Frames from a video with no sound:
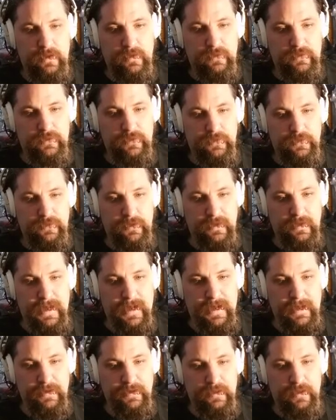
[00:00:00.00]
so they're
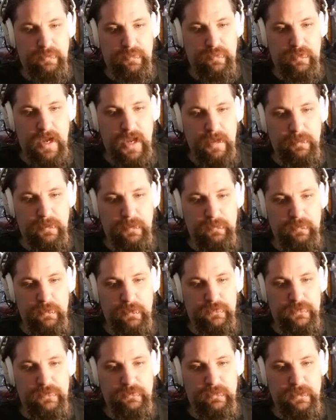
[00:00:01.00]
not a problem
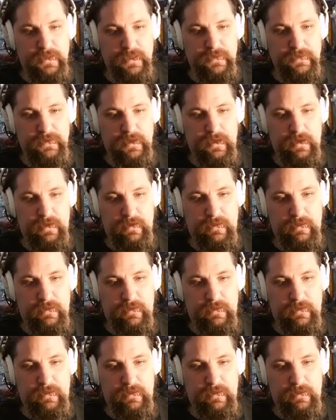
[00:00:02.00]
once you get in there.